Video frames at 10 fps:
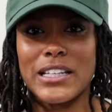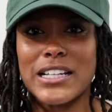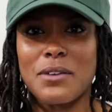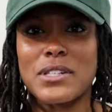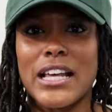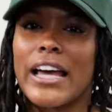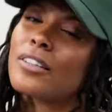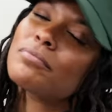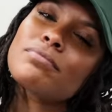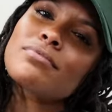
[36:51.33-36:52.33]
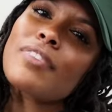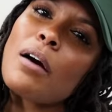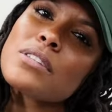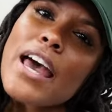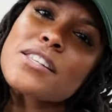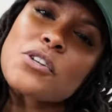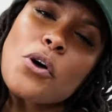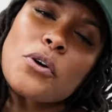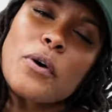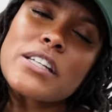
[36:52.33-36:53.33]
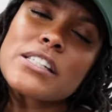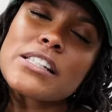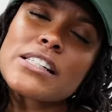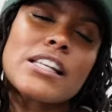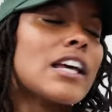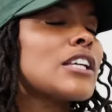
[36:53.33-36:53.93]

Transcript: because I was like, I was asking all the questions.